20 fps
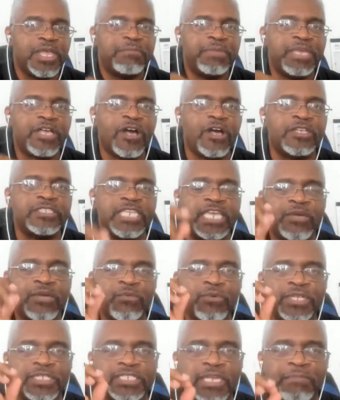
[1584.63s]
because
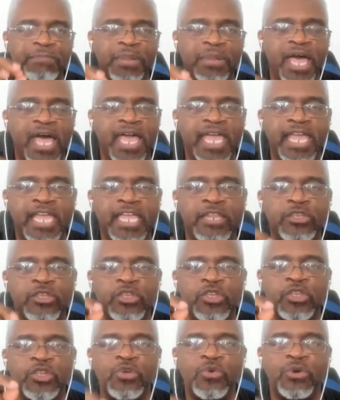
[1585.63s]
it was
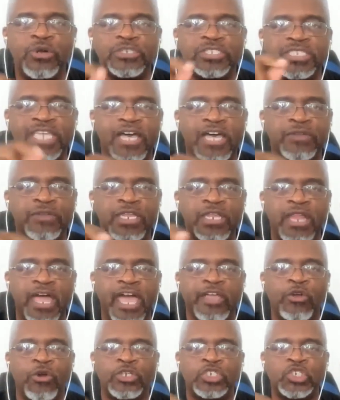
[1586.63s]
implying you were sounding
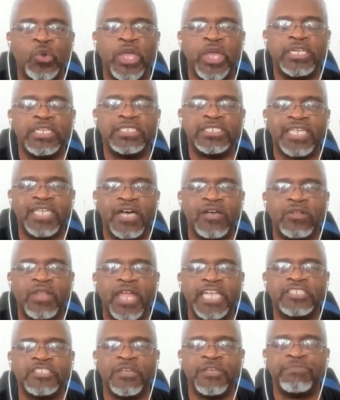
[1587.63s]
like or trying to sound
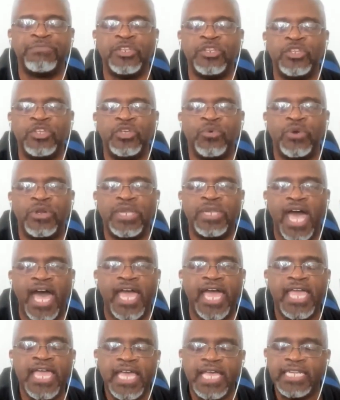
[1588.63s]
like something you were
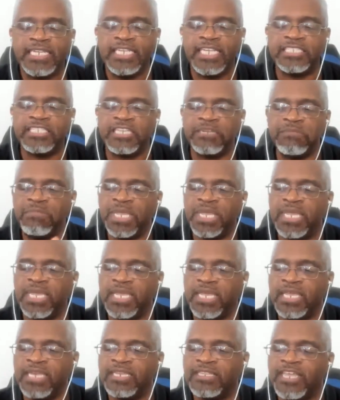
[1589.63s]
not. Does it
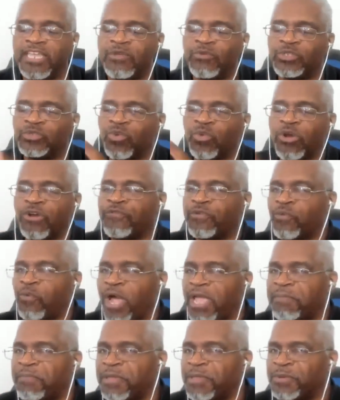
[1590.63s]
mean that it was wrong
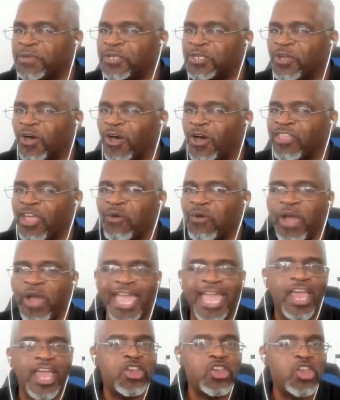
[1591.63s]
for white people to talk that
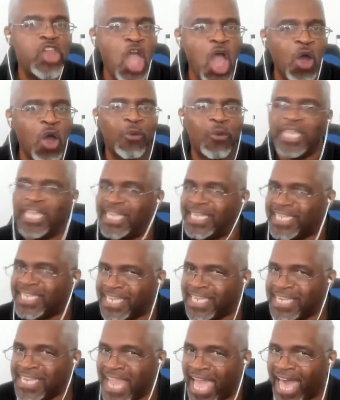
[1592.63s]
way? No, it
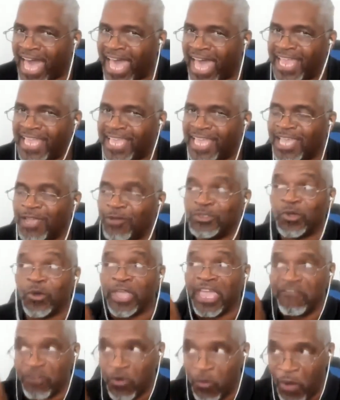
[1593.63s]
did not. It was
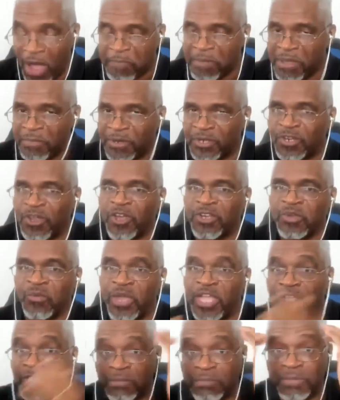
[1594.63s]
okay for white people to talk
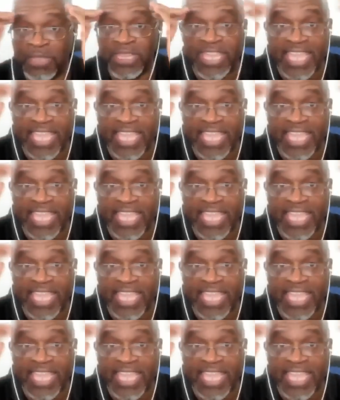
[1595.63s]
that way because